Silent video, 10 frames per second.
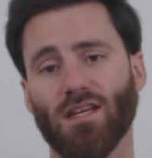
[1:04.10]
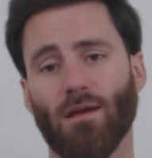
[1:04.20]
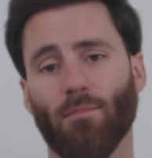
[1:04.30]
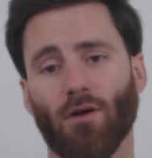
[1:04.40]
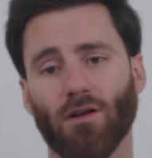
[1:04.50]

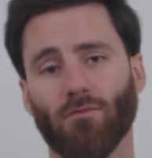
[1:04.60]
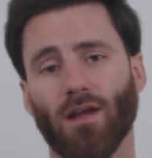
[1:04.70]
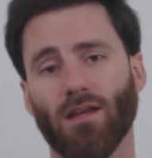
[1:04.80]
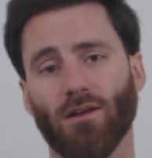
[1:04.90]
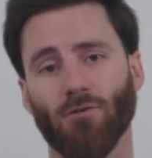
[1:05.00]
stamp on it
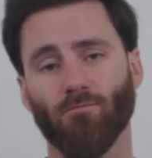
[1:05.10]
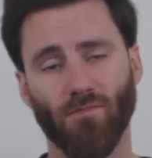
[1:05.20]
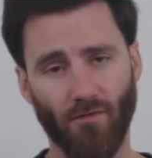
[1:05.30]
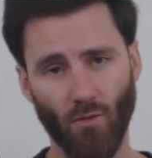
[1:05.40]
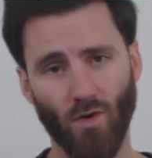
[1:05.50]
right here.
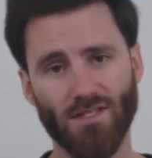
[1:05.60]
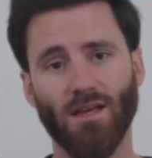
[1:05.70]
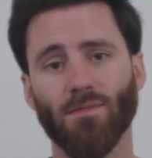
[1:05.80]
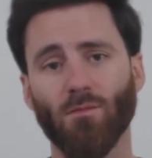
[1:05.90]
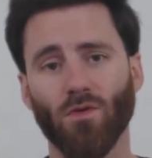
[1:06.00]
If you want
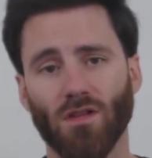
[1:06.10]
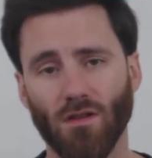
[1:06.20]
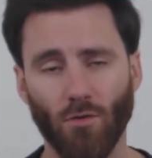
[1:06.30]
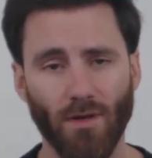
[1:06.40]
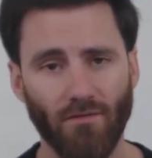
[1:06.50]
something with a
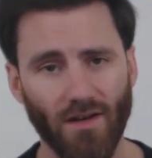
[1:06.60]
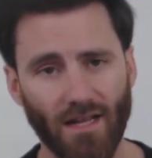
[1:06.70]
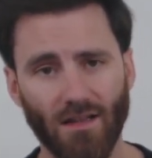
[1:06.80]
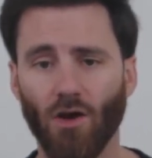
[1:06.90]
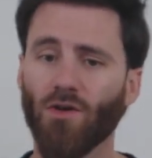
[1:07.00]
little bit of an
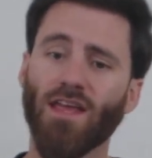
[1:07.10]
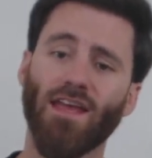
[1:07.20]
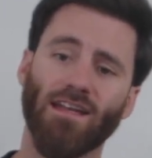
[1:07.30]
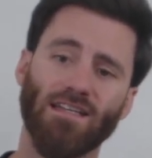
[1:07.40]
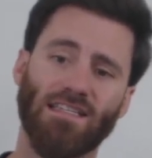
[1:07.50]
end load,
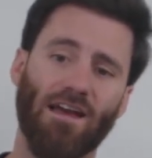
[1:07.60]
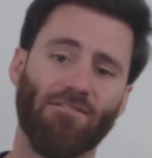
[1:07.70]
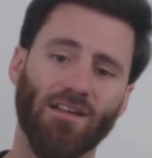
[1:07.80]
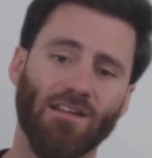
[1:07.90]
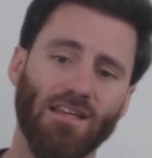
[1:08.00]

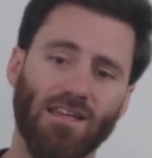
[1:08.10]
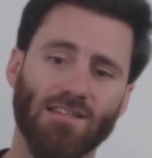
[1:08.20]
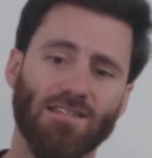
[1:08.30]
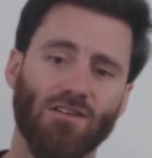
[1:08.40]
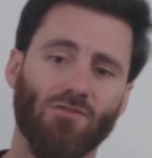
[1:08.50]
definitely
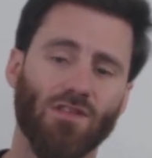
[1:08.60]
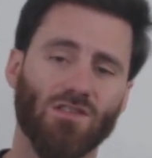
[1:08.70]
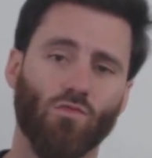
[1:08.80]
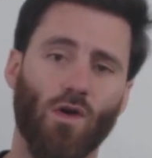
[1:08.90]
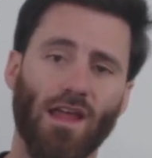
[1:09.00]
consider
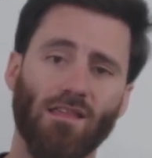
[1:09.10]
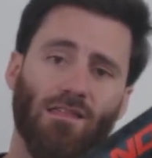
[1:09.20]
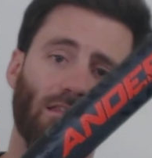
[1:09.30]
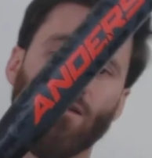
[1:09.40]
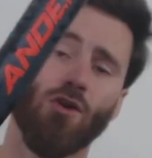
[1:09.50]
this
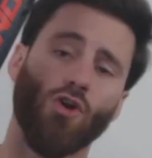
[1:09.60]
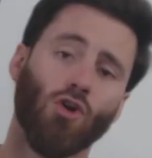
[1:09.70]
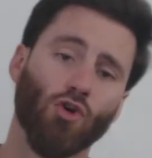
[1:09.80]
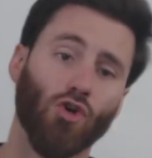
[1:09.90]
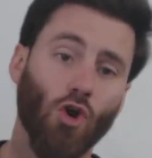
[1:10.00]
Wraith.
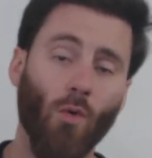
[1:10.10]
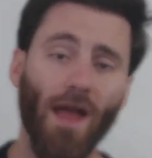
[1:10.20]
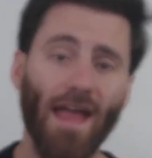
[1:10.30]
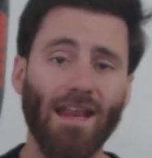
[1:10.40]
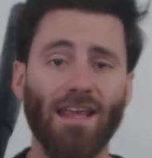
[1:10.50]
Go
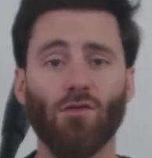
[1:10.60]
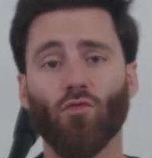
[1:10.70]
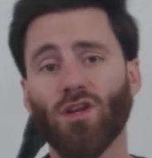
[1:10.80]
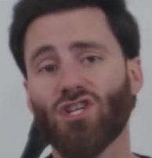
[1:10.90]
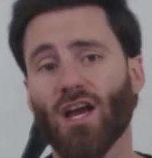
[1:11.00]
ahead
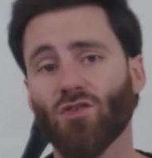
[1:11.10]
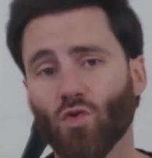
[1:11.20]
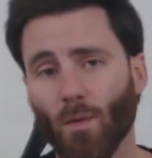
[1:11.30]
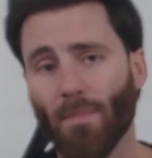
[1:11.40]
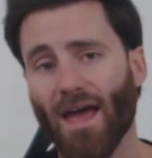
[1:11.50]
and reach out
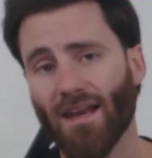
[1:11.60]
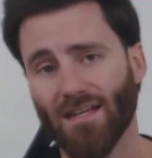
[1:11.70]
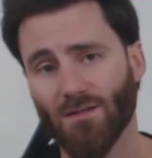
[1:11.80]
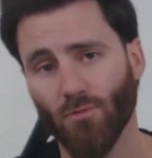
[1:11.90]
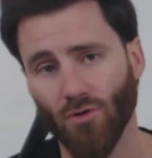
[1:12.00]
to our bat
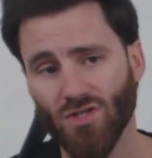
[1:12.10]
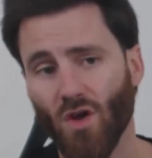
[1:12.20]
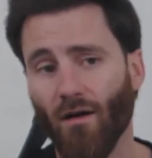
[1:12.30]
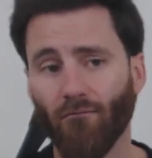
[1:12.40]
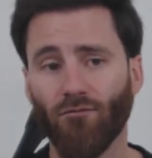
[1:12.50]
experts
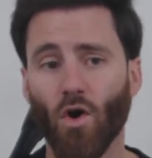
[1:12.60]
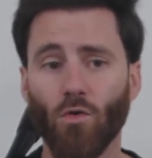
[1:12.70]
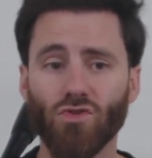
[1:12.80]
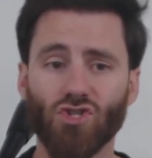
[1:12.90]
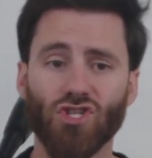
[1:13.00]
on
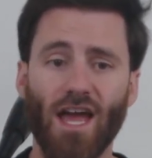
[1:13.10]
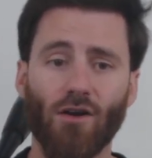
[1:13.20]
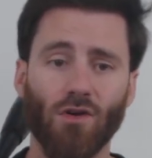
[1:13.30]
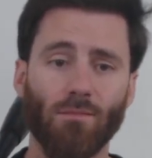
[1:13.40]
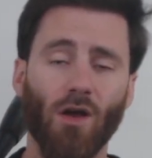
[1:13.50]
phones, chat,
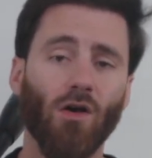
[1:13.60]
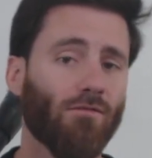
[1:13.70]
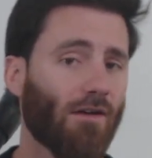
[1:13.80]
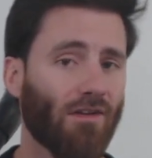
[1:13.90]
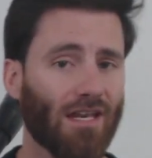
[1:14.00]
or email
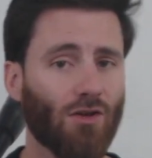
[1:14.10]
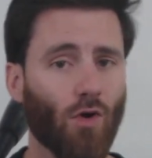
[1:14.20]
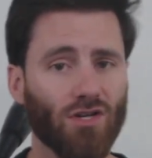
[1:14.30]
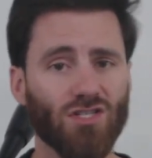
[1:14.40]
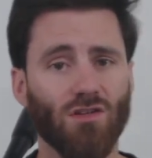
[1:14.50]
if you have any
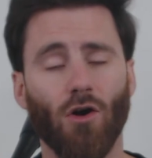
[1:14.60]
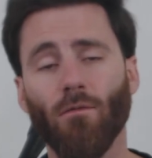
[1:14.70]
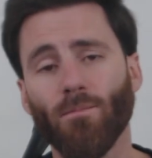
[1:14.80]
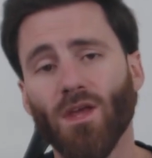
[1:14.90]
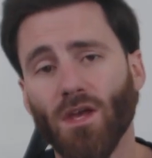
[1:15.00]
questions at
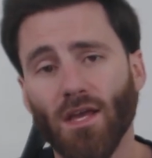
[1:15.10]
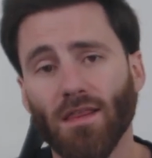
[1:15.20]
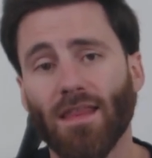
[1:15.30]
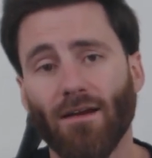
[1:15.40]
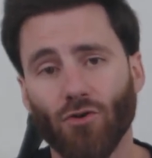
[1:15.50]
all.
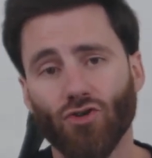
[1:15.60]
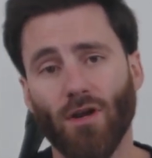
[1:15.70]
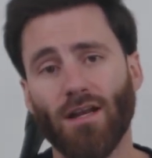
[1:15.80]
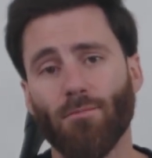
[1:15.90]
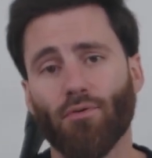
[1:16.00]
They are
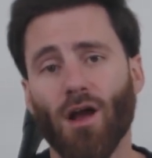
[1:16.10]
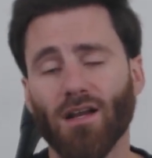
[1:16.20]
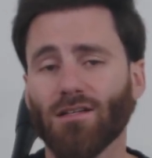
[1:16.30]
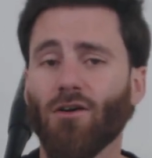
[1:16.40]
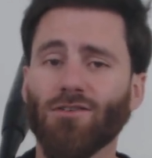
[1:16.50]
trained in
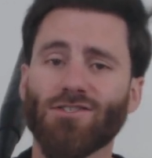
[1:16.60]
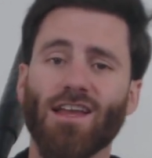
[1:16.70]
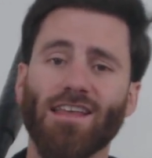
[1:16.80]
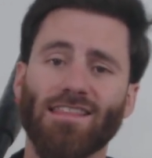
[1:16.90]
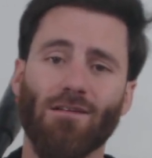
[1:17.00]
product knowledge.
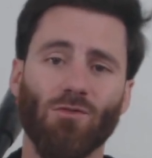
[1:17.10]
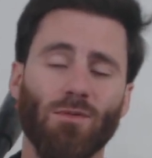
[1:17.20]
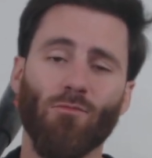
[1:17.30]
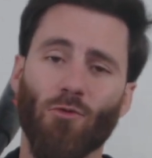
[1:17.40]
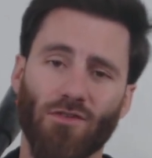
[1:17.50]
They would
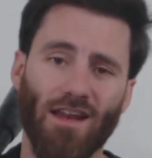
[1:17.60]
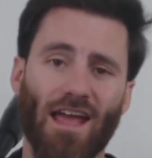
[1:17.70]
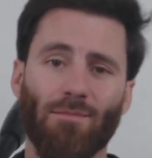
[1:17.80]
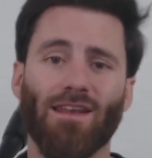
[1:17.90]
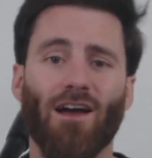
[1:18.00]
be more than
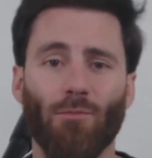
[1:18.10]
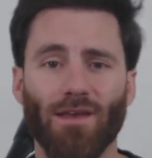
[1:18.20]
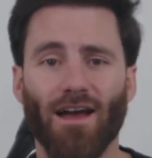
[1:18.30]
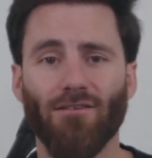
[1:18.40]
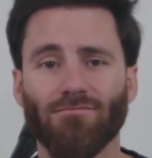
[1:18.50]
happy to help
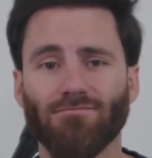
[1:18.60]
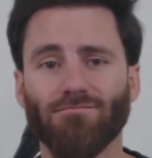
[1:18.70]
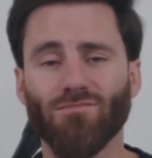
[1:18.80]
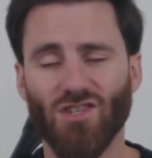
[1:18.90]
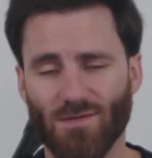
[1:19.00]
you out.
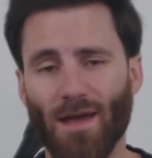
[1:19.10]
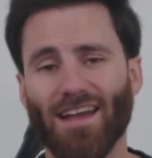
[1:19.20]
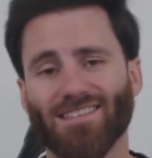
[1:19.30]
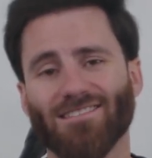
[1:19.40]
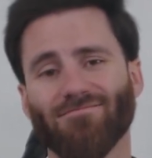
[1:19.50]
Just
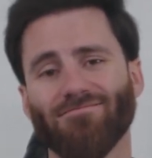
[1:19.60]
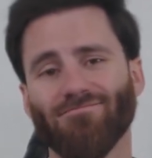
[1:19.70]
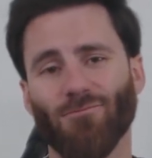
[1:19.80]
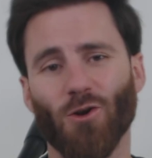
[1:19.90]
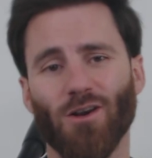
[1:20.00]
Bats.
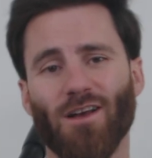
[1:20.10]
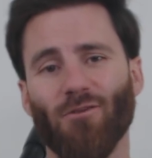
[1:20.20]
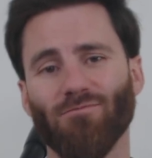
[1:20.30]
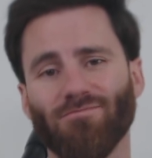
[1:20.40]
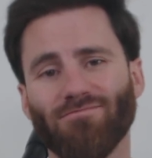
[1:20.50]
We're here to
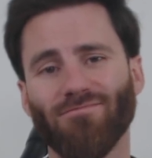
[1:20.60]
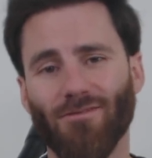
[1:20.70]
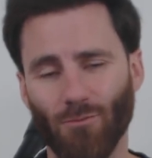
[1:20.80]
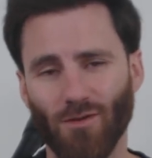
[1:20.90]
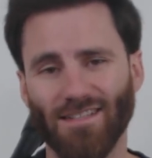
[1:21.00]
help.
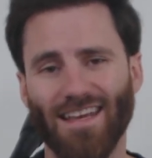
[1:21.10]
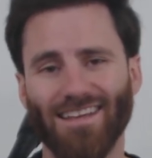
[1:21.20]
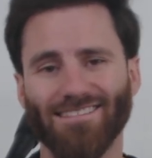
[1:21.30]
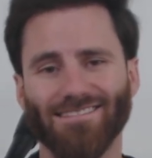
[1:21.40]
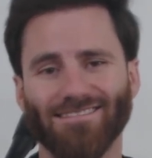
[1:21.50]
From click to
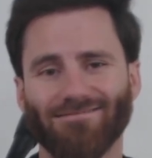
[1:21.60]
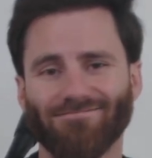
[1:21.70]
hit.